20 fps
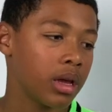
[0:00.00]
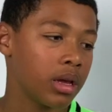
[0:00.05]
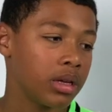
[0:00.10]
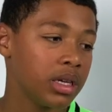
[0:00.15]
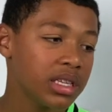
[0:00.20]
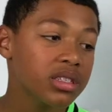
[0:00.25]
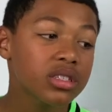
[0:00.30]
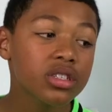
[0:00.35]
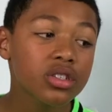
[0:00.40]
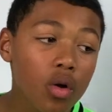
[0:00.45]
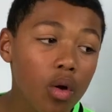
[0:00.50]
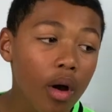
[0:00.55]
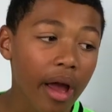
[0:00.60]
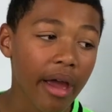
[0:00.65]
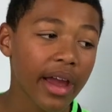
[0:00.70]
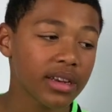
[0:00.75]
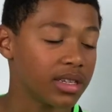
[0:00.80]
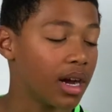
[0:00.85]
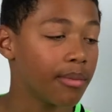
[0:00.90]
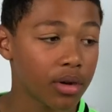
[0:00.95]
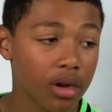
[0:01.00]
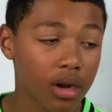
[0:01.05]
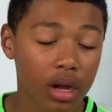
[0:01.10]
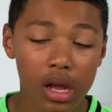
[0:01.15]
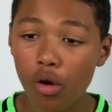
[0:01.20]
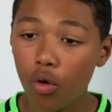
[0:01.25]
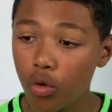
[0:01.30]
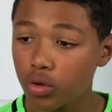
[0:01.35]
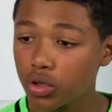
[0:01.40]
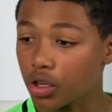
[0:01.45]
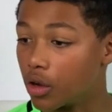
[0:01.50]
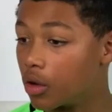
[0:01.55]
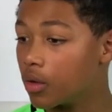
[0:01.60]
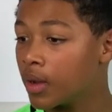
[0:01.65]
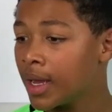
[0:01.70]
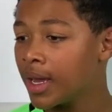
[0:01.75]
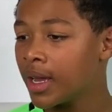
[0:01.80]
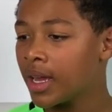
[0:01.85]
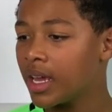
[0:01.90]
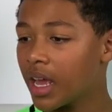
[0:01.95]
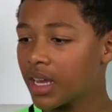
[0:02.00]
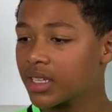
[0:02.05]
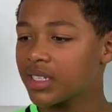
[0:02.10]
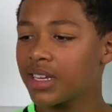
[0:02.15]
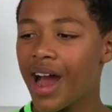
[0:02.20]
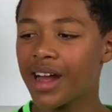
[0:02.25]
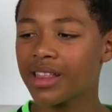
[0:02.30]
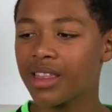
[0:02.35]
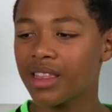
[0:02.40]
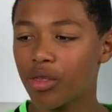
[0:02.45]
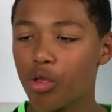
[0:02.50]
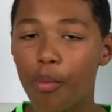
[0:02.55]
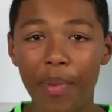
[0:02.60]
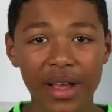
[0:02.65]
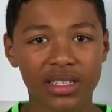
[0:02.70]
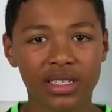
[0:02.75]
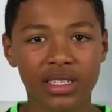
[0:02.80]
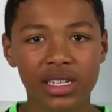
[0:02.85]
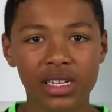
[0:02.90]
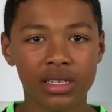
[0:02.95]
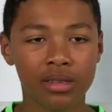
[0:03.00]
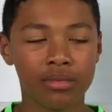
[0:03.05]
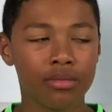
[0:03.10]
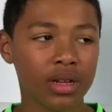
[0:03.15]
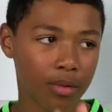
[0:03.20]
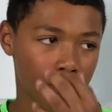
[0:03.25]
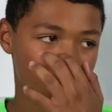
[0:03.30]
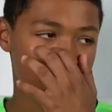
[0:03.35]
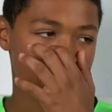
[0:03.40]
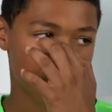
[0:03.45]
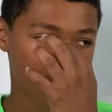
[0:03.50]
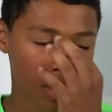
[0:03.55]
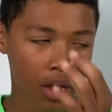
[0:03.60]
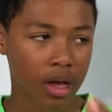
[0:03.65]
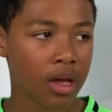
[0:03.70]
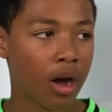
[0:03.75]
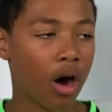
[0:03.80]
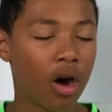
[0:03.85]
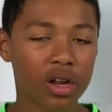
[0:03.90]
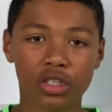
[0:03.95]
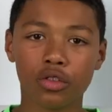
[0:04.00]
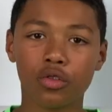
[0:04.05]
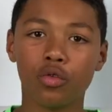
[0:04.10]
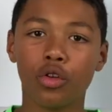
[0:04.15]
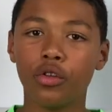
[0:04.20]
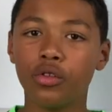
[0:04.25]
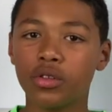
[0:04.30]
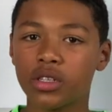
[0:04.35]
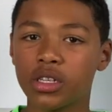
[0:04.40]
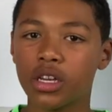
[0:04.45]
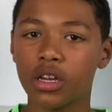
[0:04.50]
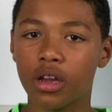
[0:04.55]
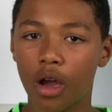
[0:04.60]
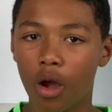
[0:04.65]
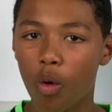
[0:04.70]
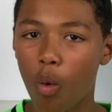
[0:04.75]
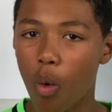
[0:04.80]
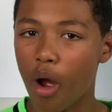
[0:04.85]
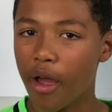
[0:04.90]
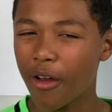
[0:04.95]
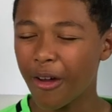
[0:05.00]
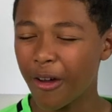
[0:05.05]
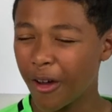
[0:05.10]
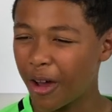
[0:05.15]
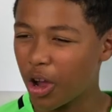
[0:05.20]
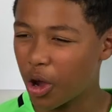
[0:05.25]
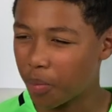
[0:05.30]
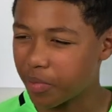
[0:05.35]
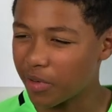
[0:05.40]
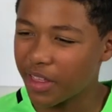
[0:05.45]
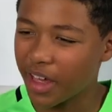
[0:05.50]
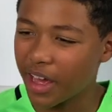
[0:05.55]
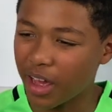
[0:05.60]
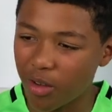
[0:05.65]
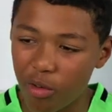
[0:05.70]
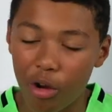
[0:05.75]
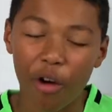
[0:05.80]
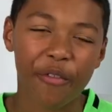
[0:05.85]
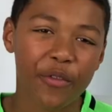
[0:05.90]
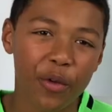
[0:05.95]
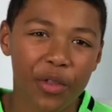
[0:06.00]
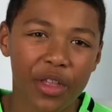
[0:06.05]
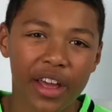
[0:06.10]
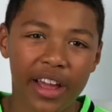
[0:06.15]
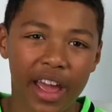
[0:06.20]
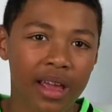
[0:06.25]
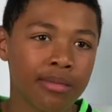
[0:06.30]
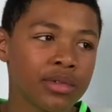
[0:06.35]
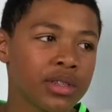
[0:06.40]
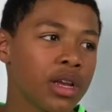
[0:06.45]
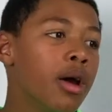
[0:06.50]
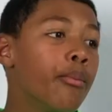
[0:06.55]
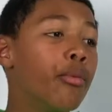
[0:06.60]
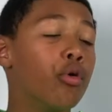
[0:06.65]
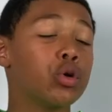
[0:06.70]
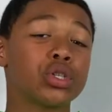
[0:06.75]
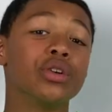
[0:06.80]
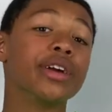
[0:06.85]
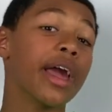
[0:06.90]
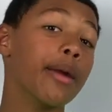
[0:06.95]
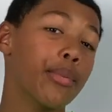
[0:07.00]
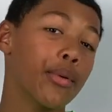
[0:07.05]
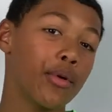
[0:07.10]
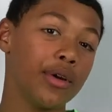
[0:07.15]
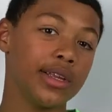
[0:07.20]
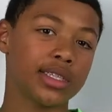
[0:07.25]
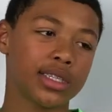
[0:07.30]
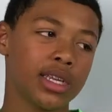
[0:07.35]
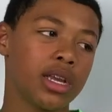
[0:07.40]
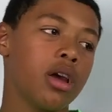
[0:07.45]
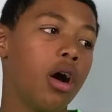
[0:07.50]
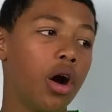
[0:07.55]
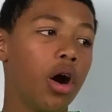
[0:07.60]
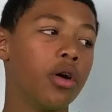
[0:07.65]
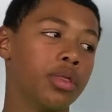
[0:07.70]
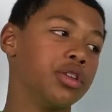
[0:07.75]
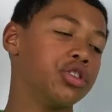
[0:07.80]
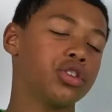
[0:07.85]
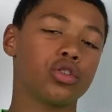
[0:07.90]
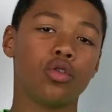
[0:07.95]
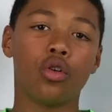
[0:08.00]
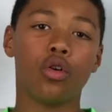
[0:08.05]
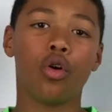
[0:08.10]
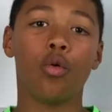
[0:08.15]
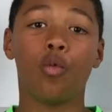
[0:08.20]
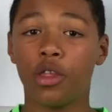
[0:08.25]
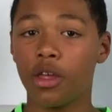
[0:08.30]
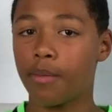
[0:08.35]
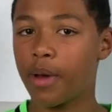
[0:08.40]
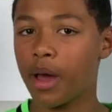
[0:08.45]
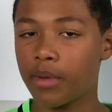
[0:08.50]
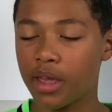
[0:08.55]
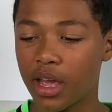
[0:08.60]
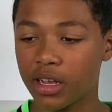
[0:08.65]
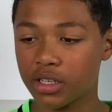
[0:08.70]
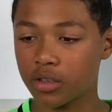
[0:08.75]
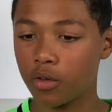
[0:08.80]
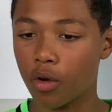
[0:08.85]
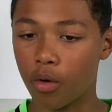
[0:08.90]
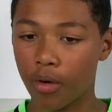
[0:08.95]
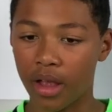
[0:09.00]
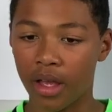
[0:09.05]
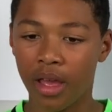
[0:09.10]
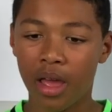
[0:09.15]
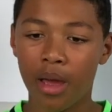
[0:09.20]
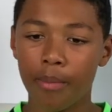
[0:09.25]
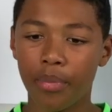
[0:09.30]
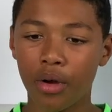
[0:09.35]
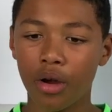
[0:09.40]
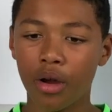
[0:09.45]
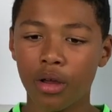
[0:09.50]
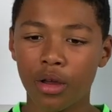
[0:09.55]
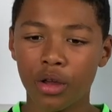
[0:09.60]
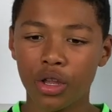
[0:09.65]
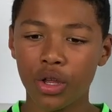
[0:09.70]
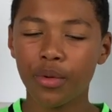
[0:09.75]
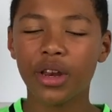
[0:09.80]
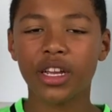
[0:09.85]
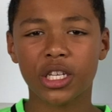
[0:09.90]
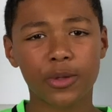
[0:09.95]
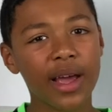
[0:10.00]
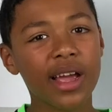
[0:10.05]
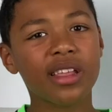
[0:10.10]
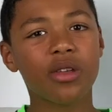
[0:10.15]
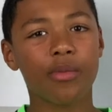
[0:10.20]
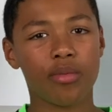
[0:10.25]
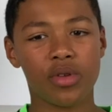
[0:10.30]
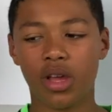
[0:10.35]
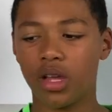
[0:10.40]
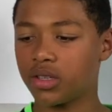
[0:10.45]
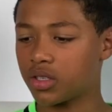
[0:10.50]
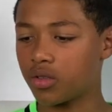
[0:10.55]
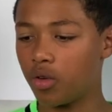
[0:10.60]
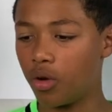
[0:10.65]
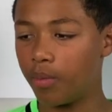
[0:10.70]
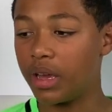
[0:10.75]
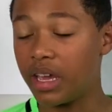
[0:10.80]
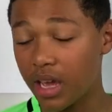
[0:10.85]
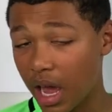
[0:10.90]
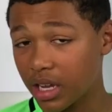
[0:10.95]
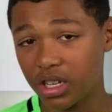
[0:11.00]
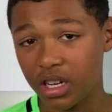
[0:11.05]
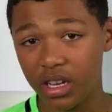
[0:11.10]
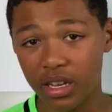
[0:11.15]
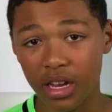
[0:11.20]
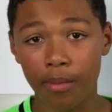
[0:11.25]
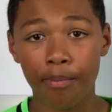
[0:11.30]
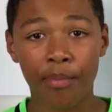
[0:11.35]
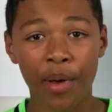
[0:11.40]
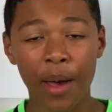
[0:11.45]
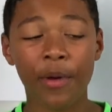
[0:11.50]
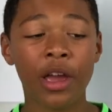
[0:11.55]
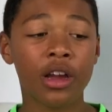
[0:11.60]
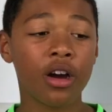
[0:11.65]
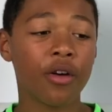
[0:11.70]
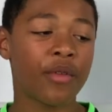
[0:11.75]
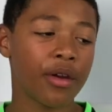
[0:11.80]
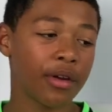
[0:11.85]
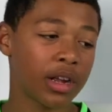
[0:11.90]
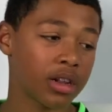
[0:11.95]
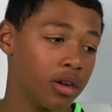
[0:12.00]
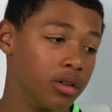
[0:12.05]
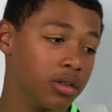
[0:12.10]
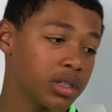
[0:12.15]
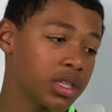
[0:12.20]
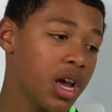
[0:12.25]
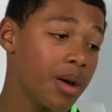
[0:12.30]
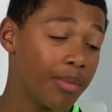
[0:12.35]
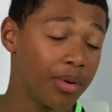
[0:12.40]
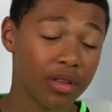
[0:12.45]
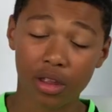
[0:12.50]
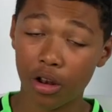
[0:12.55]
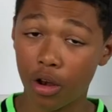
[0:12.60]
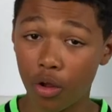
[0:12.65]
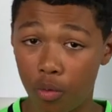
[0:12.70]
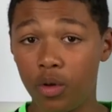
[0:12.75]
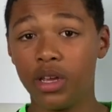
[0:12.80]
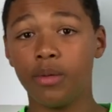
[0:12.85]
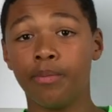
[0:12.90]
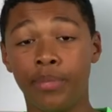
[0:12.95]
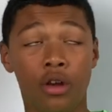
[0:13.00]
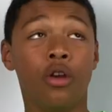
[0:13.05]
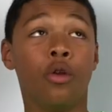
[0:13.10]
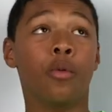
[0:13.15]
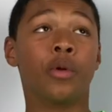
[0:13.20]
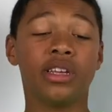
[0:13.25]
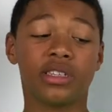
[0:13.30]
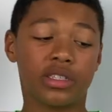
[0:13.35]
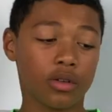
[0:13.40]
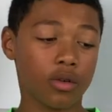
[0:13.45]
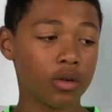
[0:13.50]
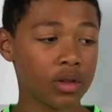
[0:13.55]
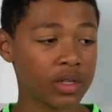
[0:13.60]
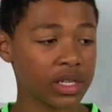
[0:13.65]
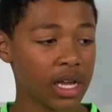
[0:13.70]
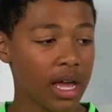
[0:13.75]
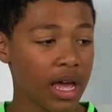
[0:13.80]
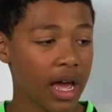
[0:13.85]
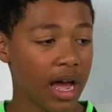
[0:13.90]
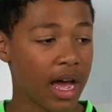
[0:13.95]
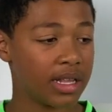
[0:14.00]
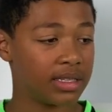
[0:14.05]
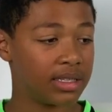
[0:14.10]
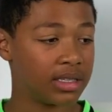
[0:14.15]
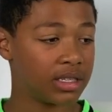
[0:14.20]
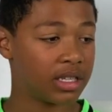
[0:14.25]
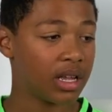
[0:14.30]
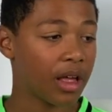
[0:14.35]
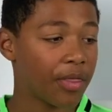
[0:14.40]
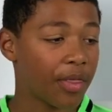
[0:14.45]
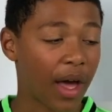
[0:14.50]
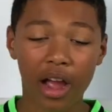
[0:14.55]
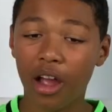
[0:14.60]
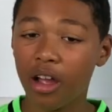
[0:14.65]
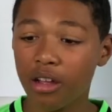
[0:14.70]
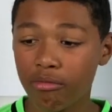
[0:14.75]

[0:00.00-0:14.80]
he did score a header, but also he hasn't had the best season, with Arsenal losing quite a few of their games, but also getting points on the score with Aubameyang scoring. But you would expect Aubameyang to score, but he actually didn't. Pepe got very close, but Luiz scores, and that